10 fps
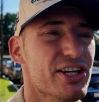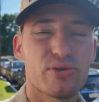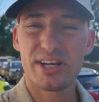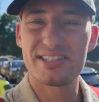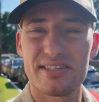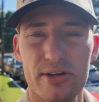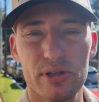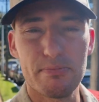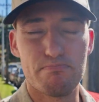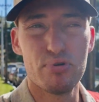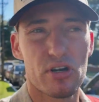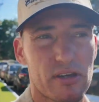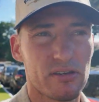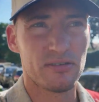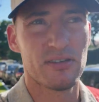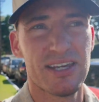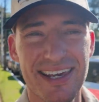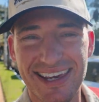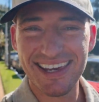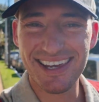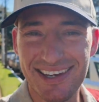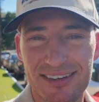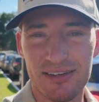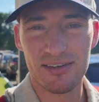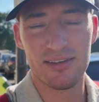you don't necessarily book in